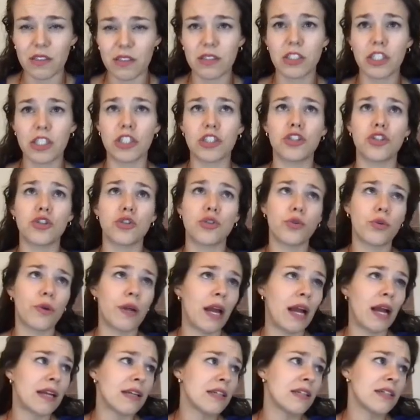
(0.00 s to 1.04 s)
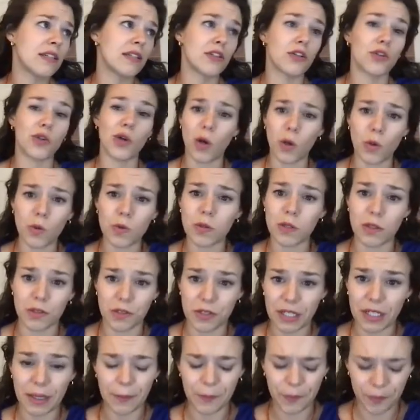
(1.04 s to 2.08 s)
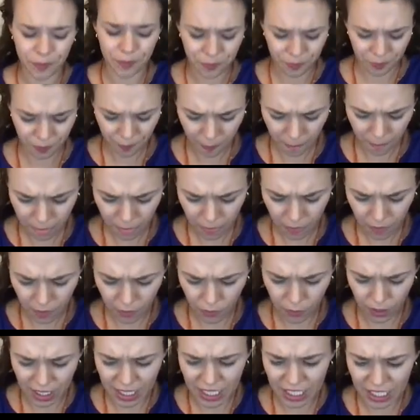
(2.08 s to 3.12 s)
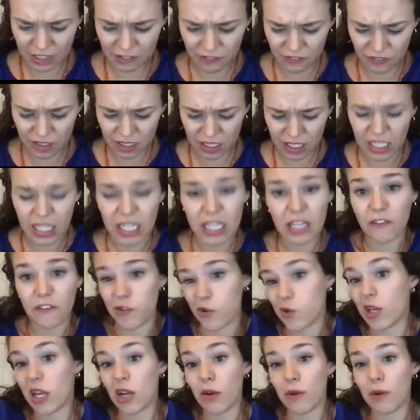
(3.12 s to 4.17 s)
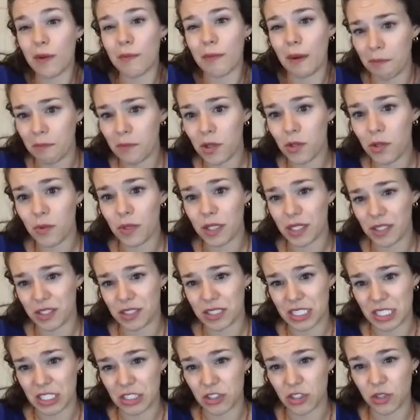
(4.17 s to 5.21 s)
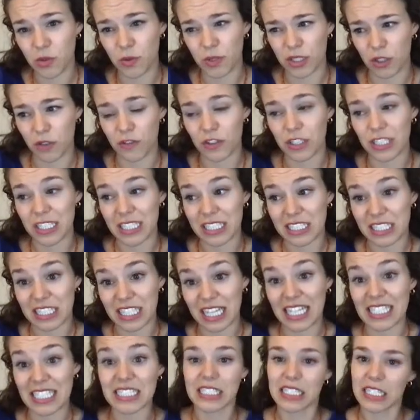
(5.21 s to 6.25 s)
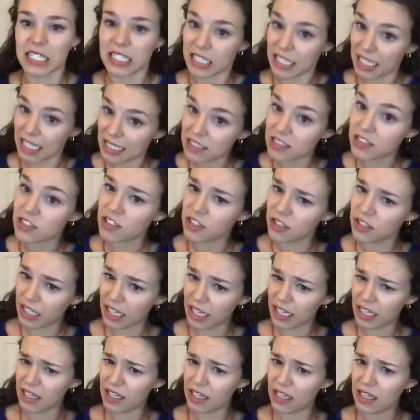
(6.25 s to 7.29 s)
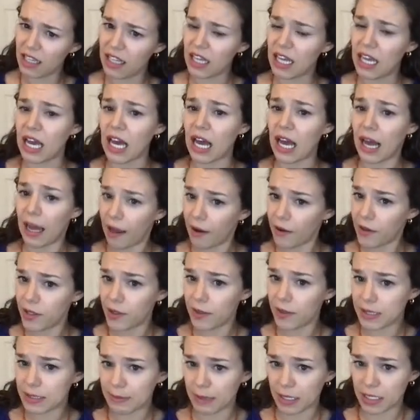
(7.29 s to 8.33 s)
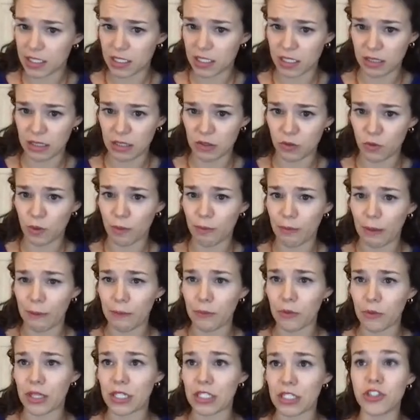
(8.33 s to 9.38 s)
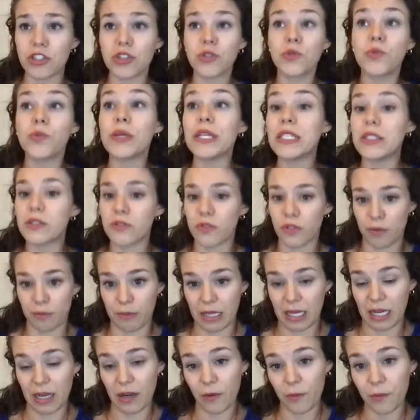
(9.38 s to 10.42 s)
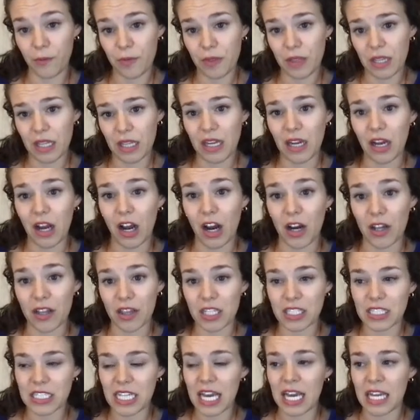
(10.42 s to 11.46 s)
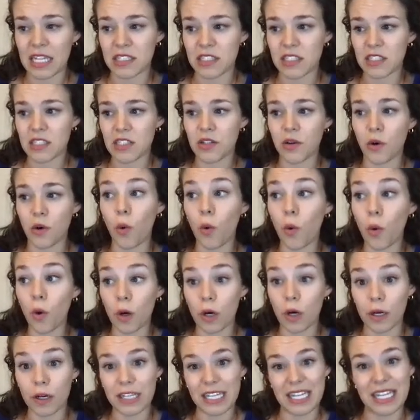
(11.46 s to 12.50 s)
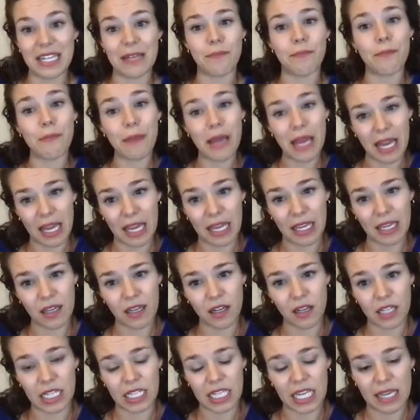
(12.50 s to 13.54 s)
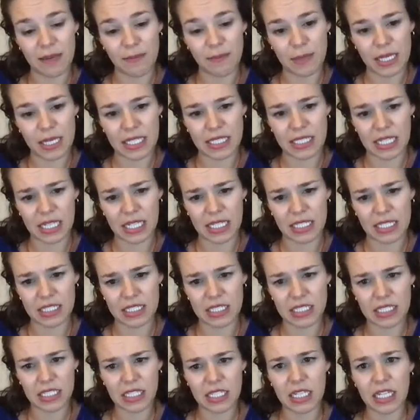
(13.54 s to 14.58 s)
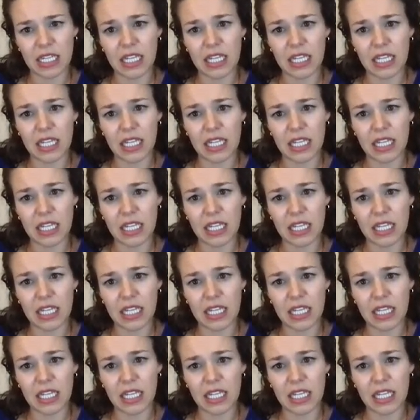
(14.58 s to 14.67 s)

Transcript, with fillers: to track your own learning right if if you can't remember what your teacher went over in class yesterday how do you expect to remember it 2 weeks from now on the test or in May on the AP test